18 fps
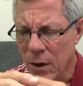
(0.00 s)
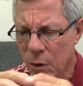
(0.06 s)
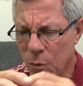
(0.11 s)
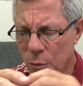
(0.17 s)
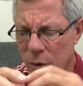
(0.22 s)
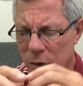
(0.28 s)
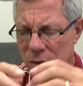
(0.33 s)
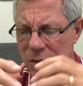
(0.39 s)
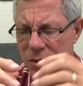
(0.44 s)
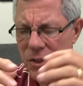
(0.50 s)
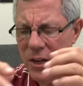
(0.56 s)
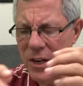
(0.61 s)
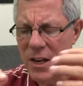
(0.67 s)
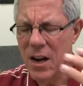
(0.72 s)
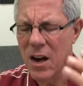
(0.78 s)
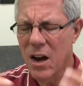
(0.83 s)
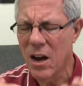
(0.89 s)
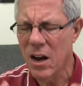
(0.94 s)
will
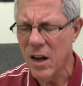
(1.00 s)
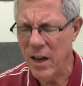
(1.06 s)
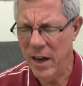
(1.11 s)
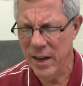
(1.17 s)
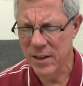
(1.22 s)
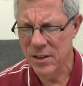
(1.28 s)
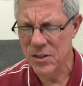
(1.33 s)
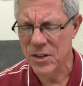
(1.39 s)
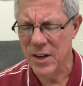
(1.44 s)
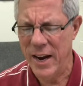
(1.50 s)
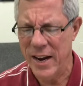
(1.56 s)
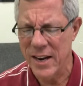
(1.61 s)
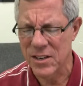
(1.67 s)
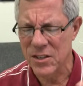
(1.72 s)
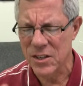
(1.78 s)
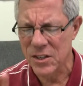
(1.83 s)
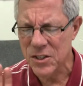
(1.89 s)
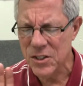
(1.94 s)
see us
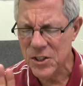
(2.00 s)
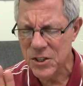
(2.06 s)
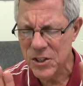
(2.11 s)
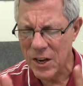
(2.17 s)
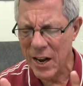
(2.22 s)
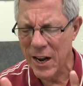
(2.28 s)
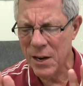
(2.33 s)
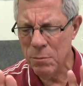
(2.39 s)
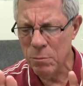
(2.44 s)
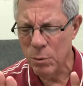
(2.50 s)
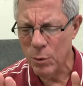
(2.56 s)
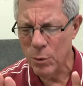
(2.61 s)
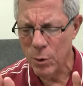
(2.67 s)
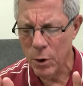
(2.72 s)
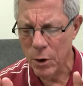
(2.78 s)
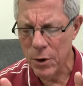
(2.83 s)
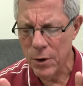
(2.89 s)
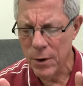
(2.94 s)
as a
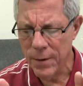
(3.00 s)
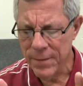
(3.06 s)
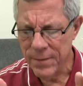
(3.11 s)
signboard